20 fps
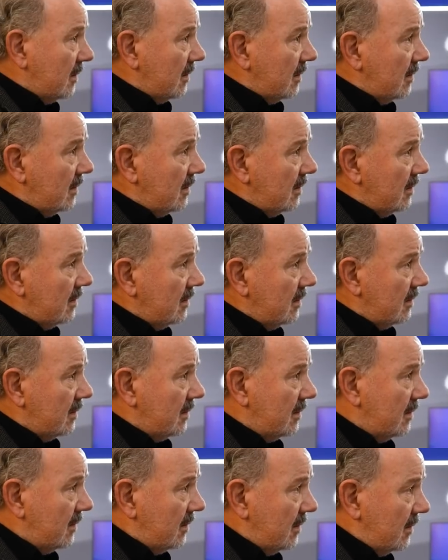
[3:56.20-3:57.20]

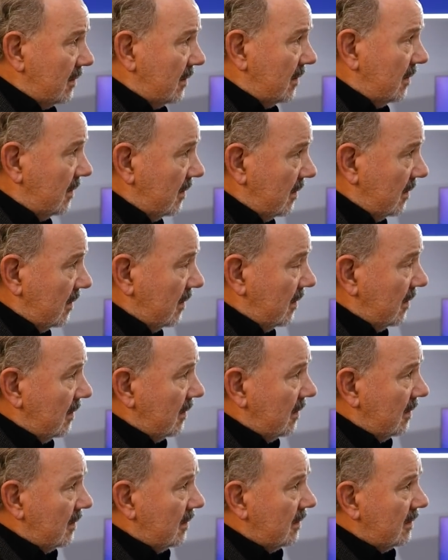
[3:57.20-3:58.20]

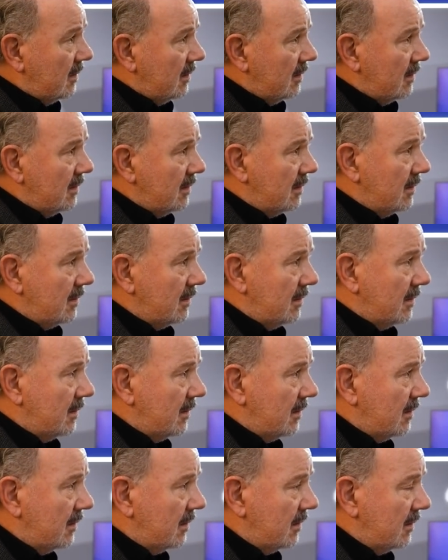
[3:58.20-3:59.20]

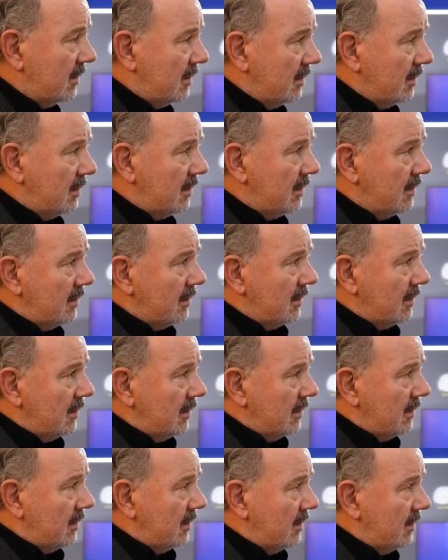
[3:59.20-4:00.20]

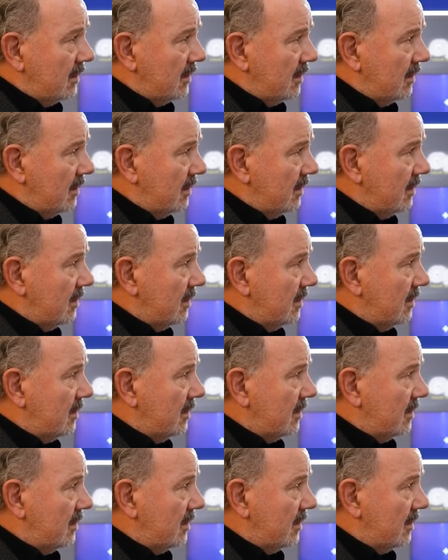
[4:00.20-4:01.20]

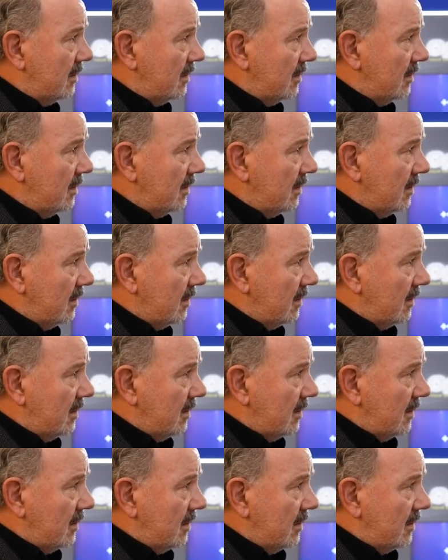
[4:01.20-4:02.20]

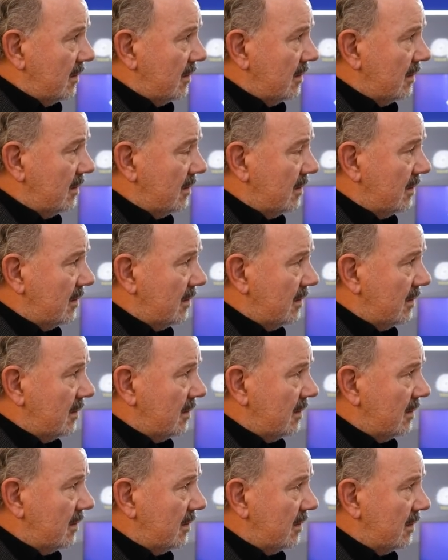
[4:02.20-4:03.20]
(not speaking)